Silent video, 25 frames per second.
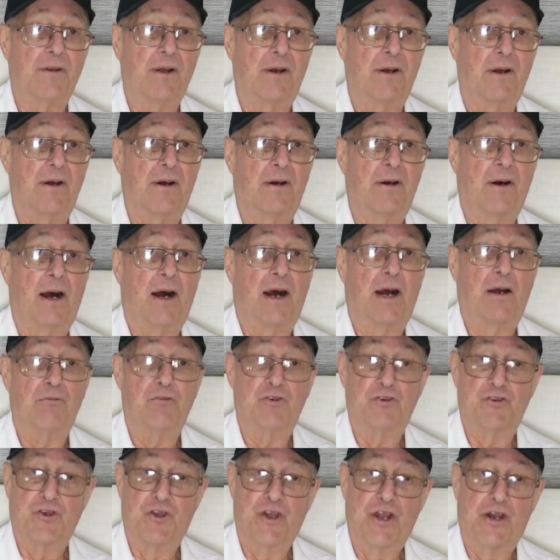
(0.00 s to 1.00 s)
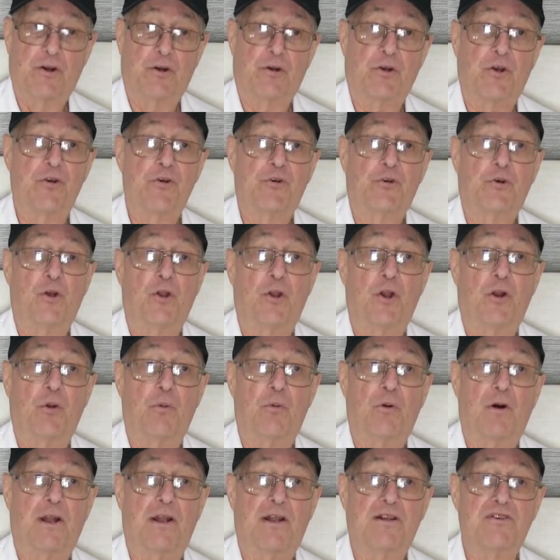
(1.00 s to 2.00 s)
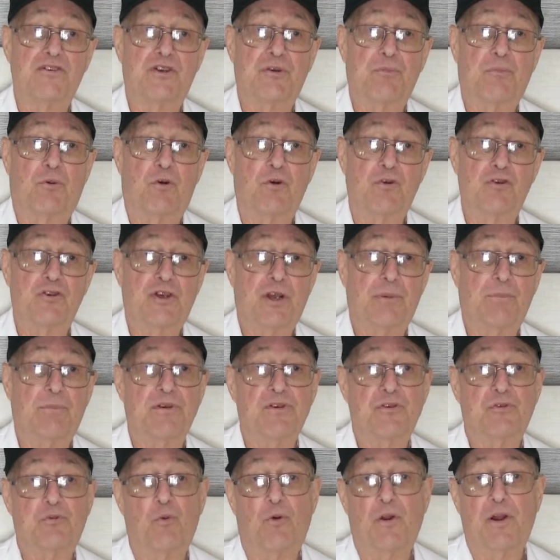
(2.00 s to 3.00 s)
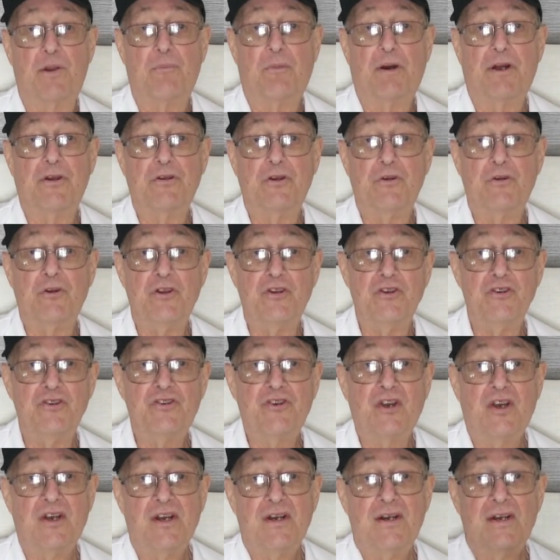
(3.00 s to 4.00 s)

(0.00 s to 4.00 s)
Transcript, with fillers: I was an air controller while I was aboard ship. It's one of my duties.